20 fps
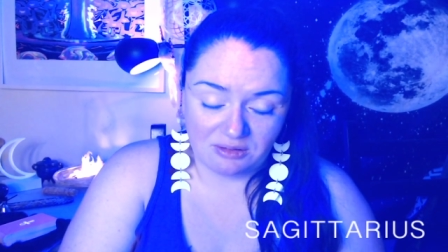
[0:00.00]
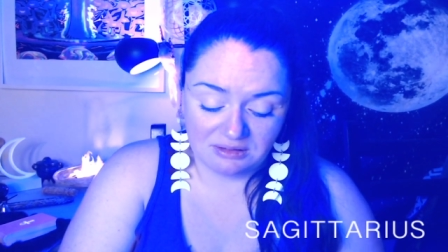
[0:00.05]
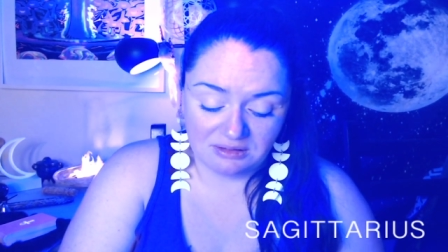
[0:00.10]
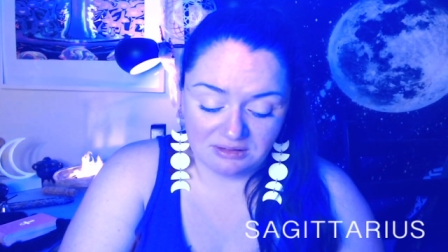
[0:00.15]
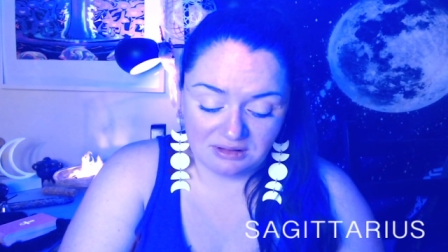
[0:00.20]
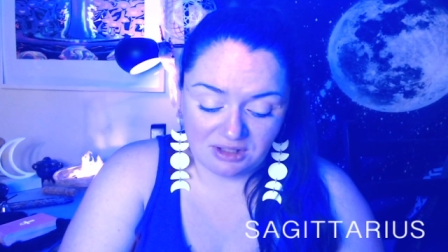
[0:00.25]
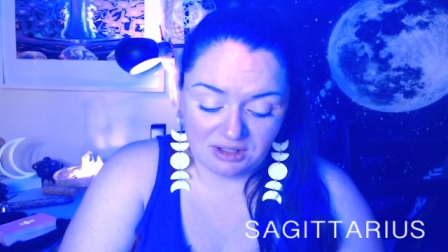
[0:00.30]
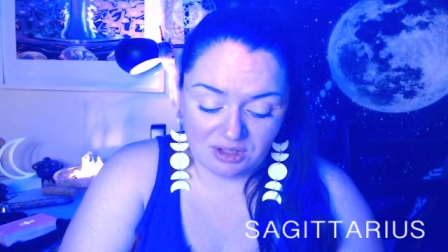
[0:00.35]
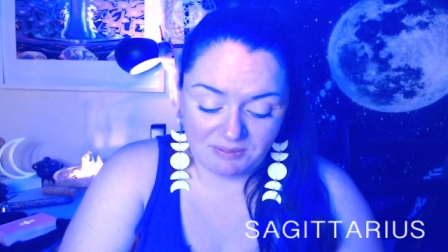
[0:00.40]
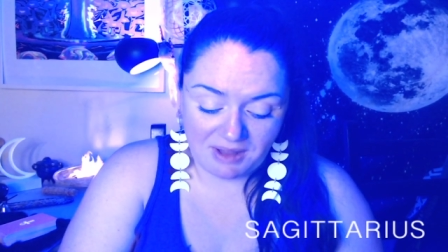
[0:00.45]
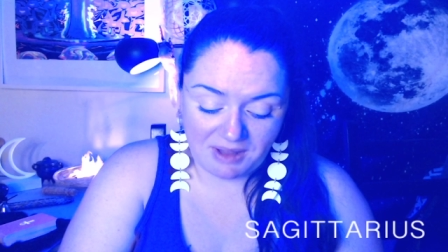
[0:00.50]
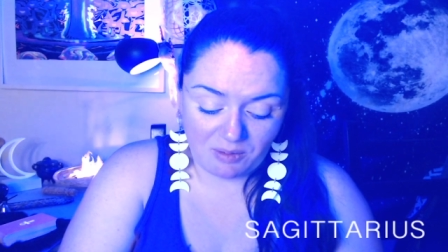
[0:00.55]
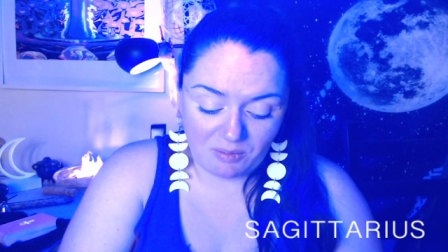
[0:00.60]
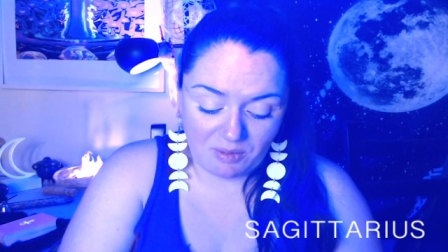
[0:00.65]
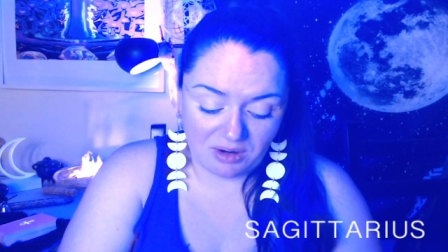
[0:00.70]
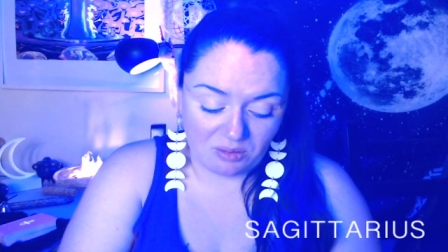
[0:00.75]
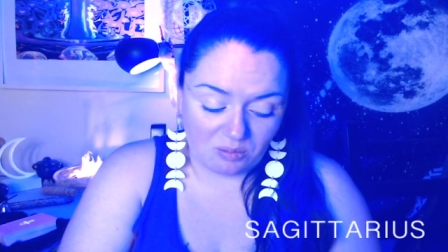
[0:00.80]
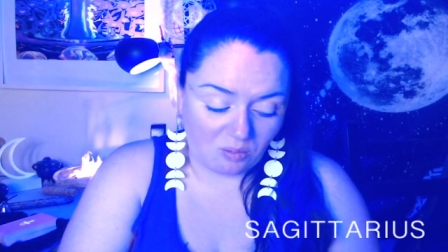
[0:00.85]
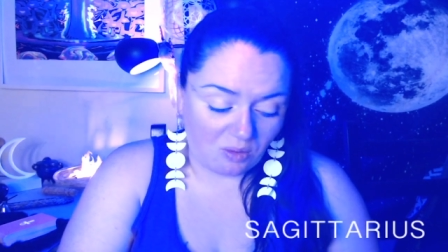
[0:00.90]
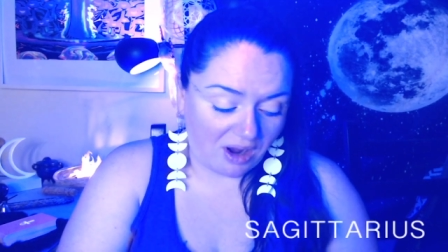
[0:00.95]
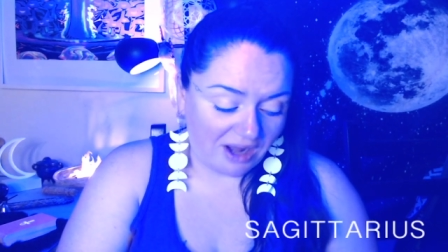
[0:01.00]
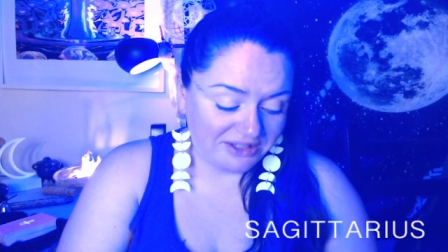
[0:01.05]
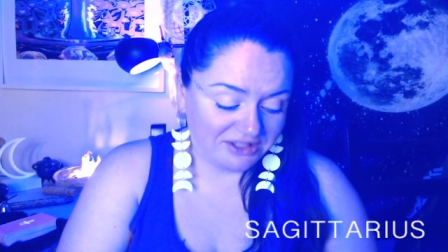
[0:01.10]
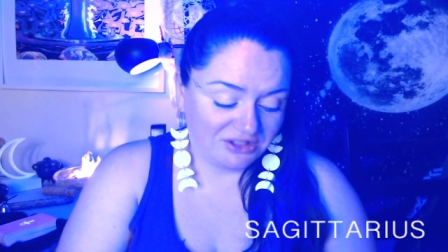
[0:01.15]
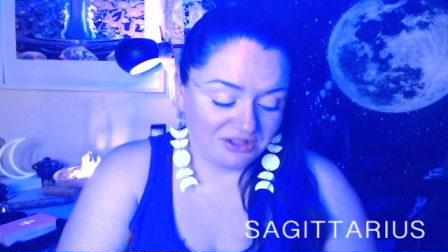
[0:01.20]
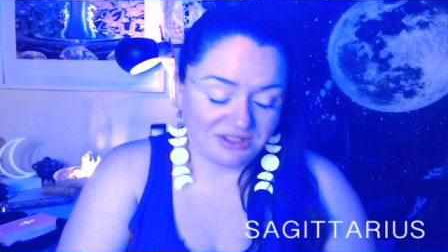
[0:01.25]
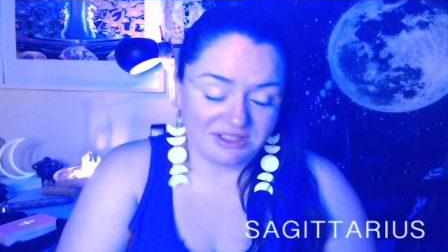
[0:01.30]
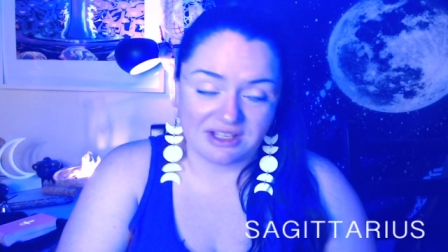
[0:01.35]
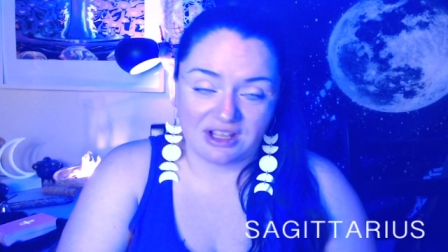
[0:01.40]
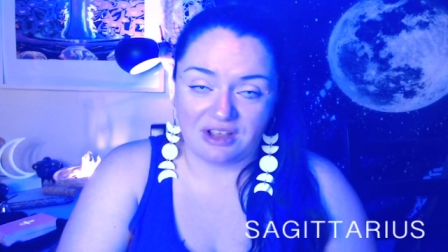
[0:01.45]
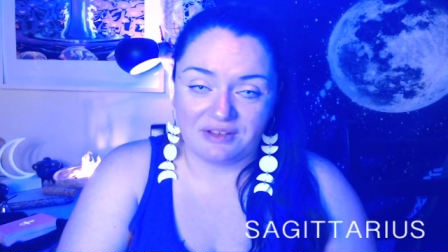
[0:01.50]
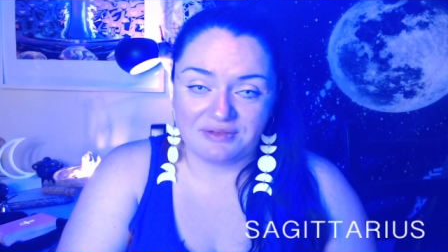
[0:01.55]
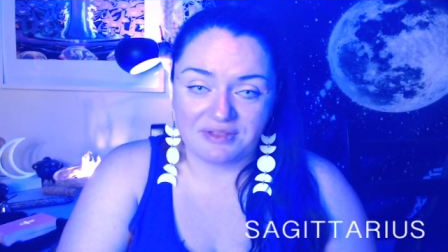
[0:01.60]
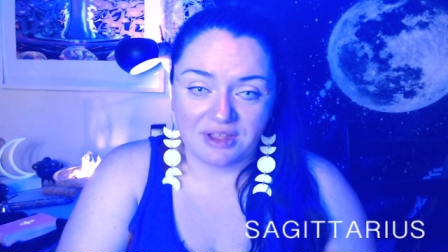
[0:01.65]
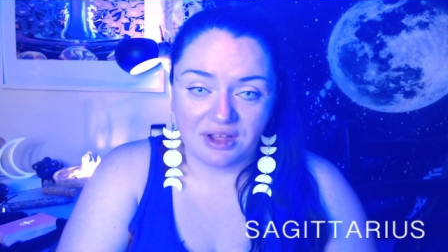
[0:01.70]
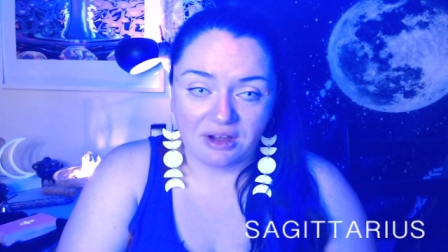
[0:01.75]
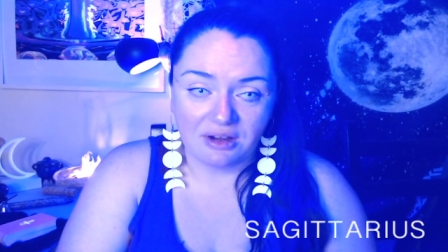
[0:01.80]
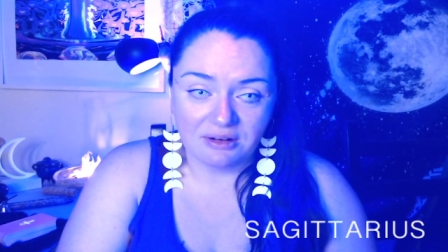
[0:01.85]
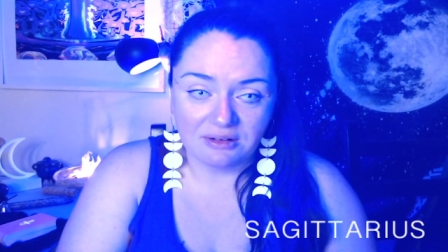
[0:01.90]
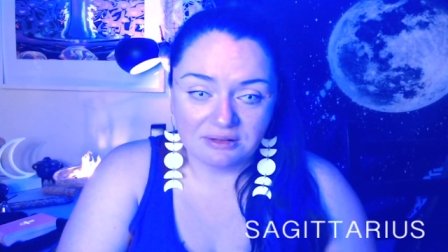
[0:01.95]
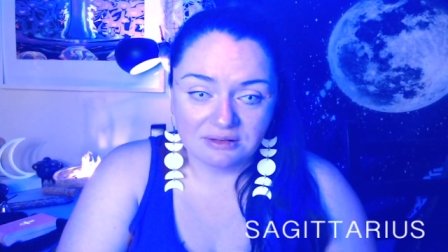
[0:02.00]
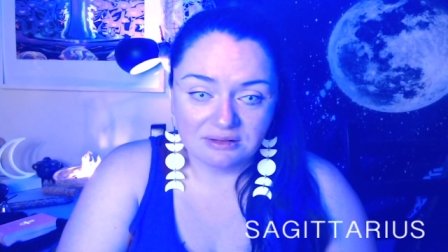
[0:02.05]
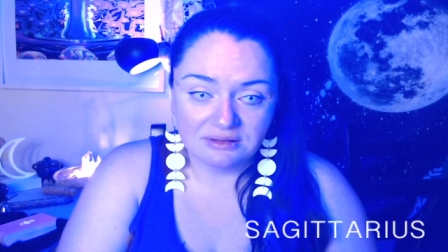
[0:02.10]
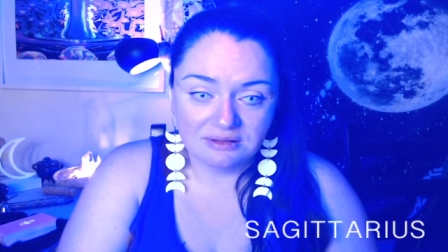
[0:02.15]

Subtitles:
you may want to watch yourself, though,